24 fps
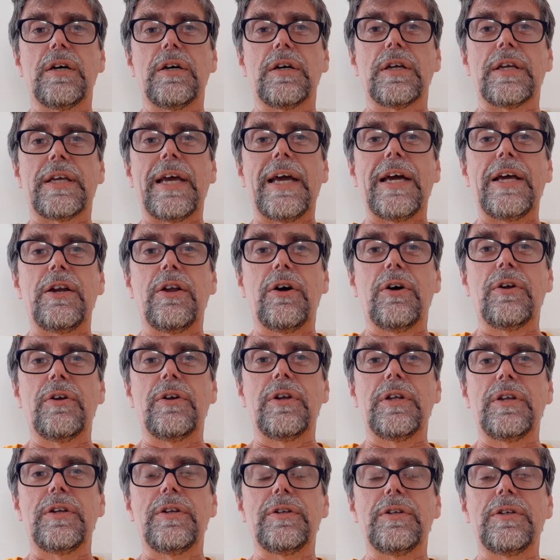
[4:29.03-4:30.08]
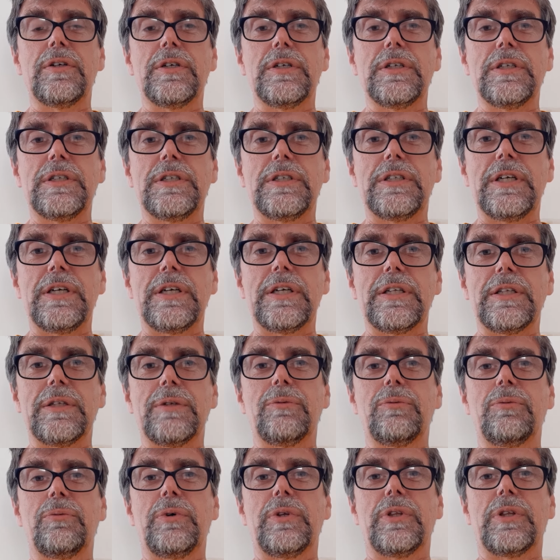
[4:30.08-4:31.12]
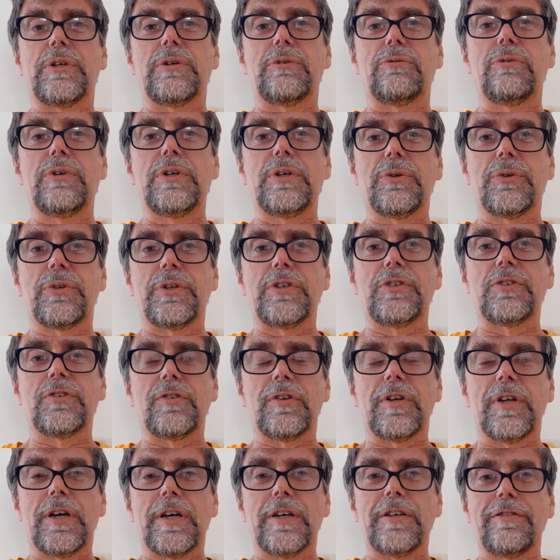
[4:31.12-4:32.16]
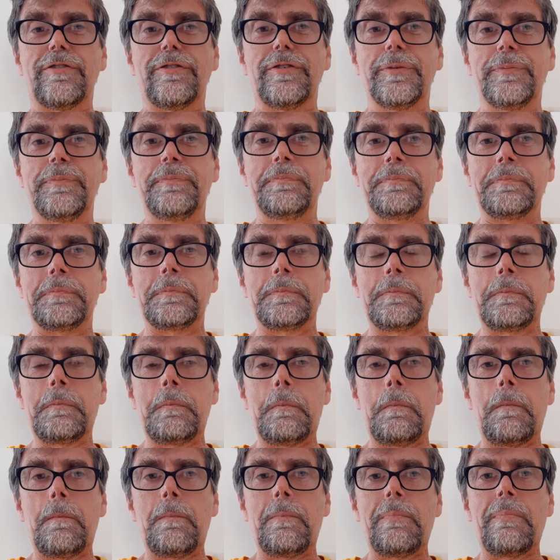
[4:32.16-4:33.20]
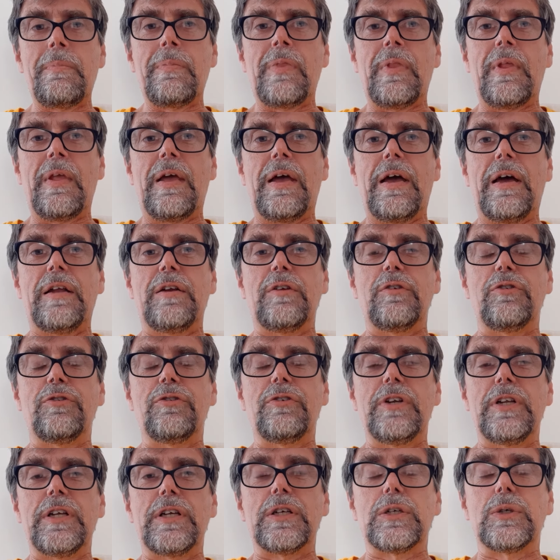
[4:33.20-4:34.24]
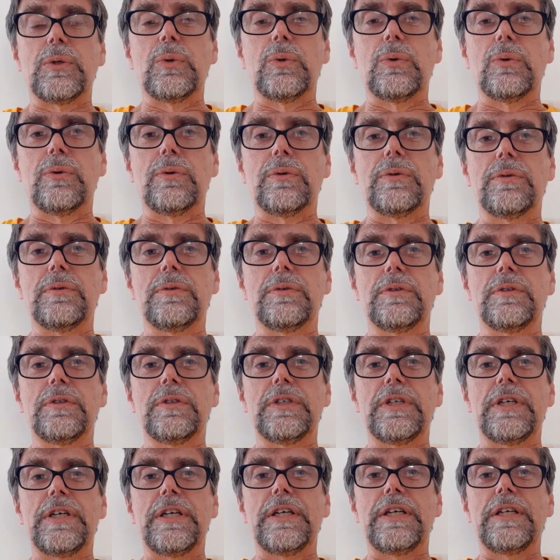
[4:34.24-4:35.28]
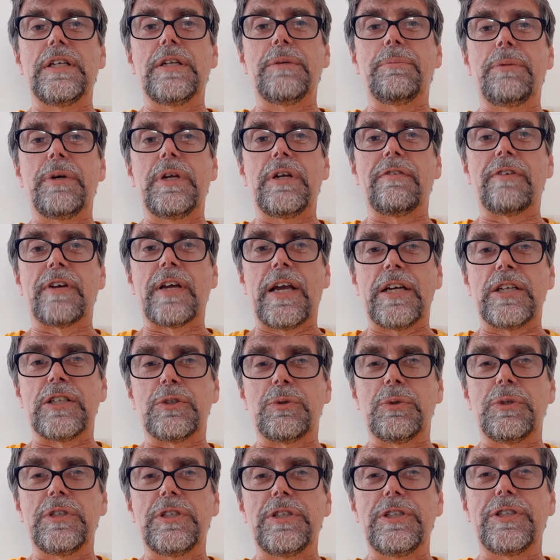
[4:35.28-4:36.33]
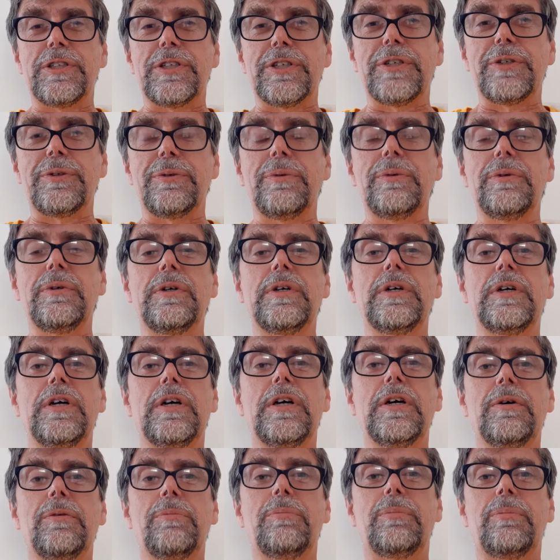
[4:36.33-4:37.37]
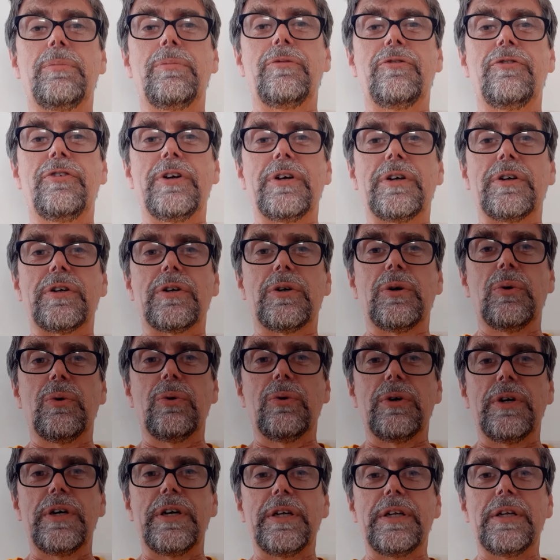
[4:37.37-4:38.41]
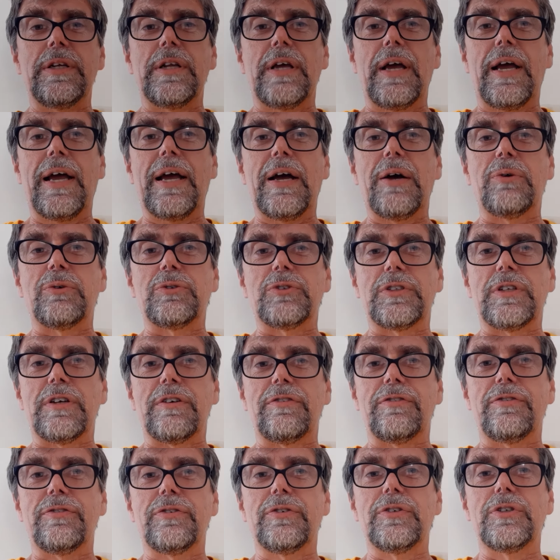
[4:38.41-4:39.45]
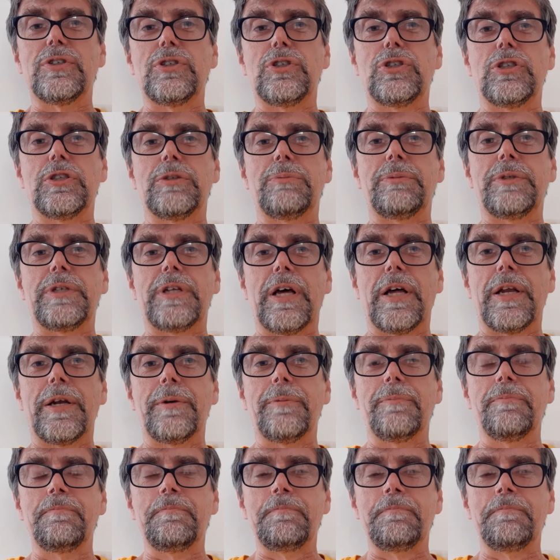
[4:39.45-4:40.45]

getting on and dealing with the real things of life and feeling caught in a bit of catch-22, feeling caught in how stuff should be done.